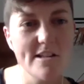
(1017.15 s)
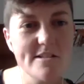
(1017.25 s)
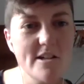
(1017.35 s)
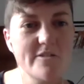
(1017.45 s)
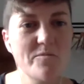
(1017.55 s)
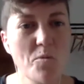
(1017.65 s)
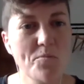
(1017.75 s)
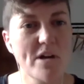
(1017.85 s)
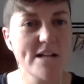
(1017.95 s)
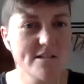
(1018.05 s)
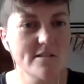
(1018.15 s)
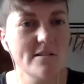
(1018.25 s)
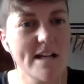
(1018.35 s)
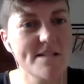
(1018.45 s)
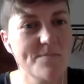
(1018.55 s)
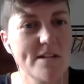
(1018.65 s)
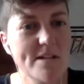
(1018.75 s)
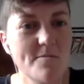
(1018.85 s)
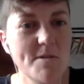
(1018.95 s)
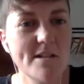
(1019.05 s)
a kind of more practical aspect
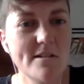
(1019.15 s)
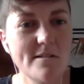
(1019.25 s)
that we can